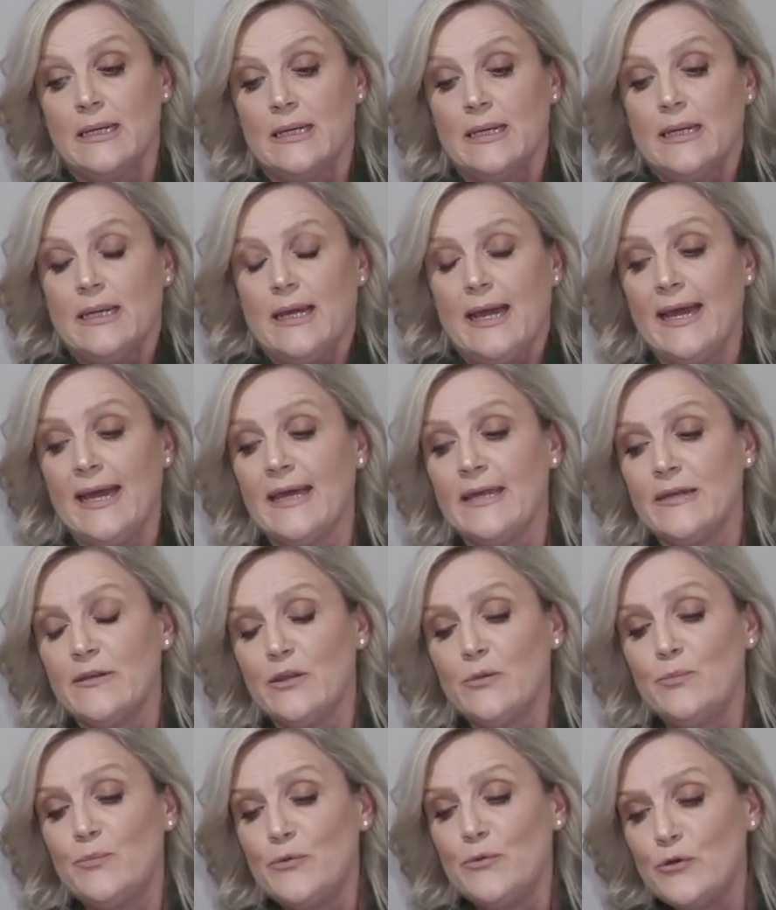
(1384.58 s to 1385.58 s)
And the
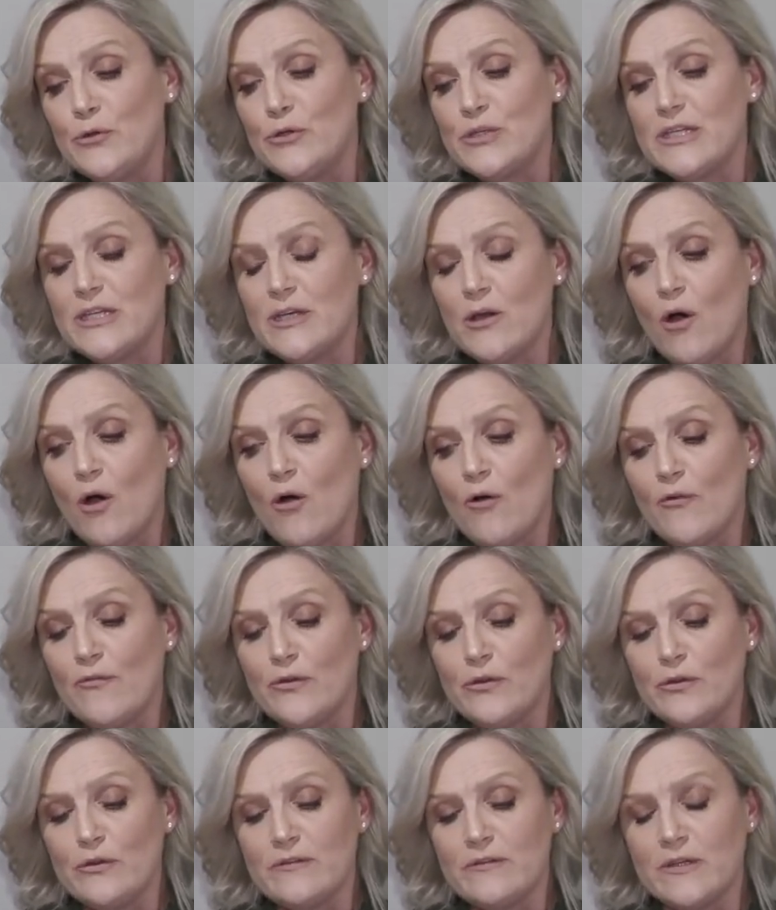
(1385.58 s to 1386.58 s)
beauty of
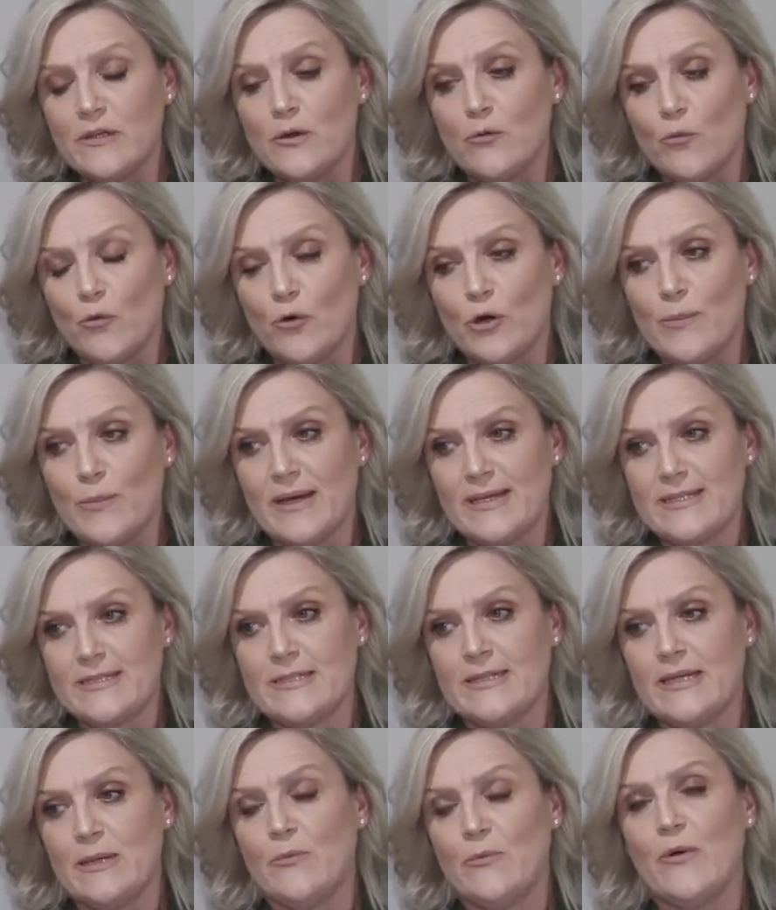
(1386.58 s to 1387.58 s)
using a water-based
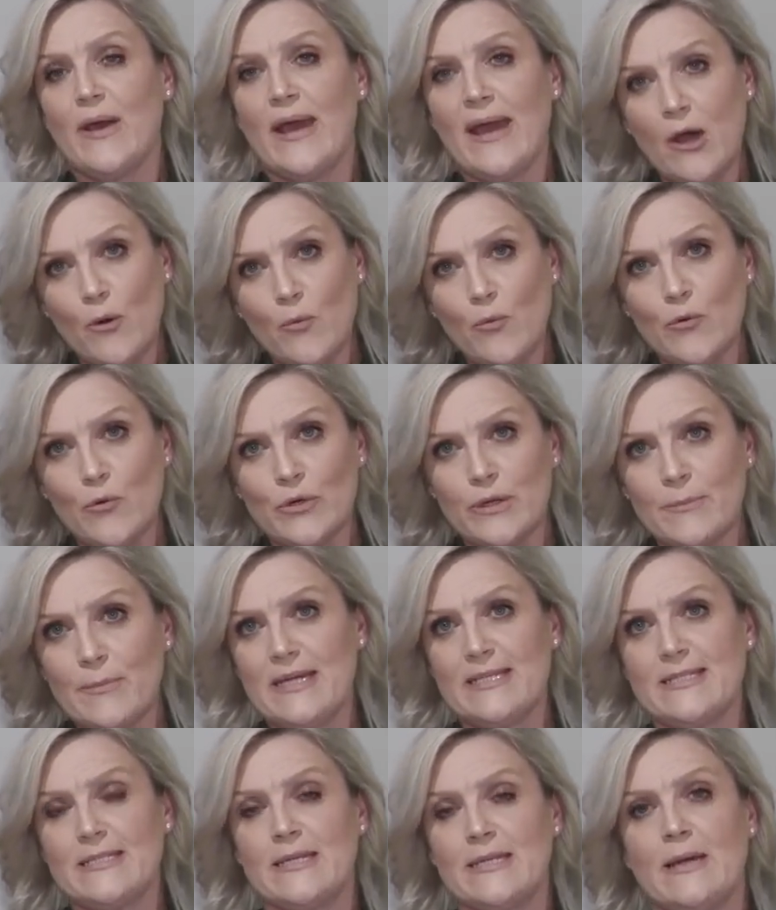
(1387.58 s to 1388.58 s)
enamel, our
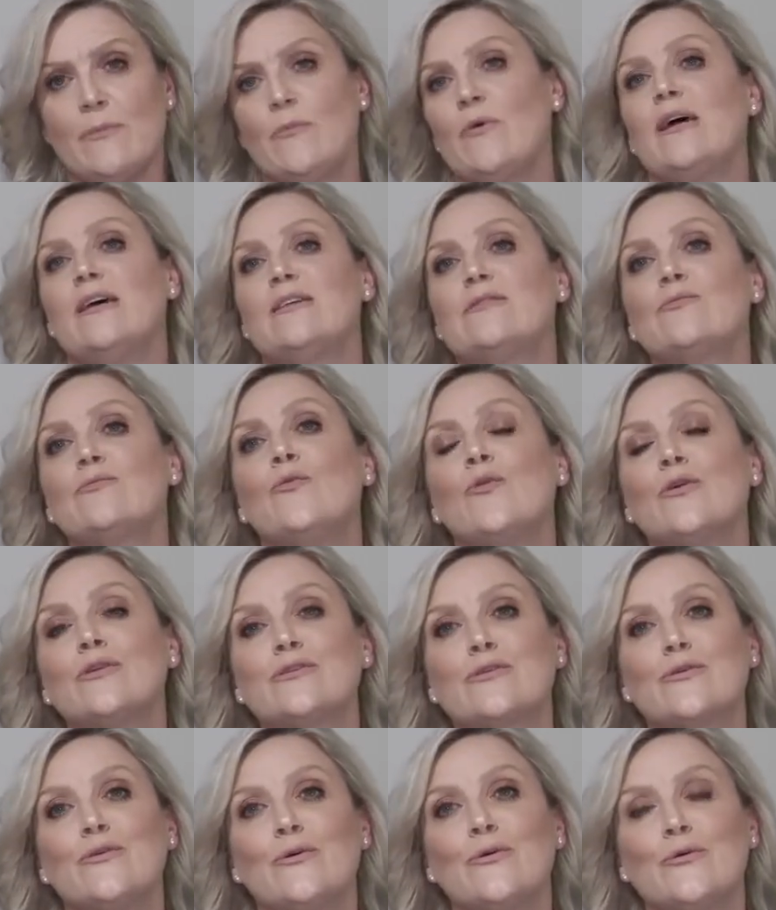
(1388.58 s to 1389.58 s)
water-based enamel has what's
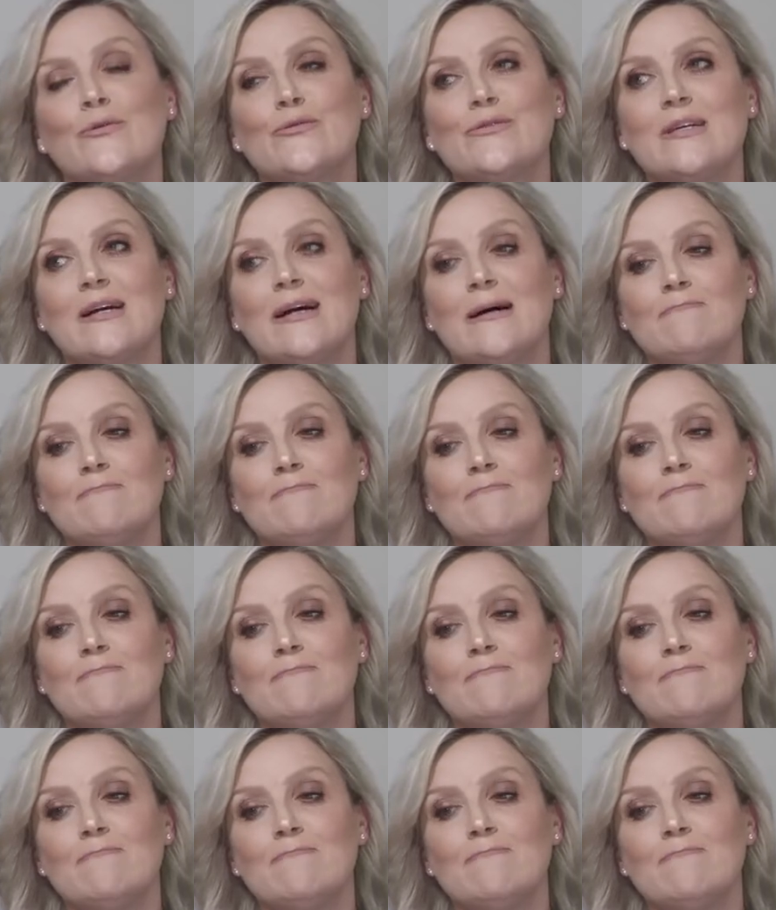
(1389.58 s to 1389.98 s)
called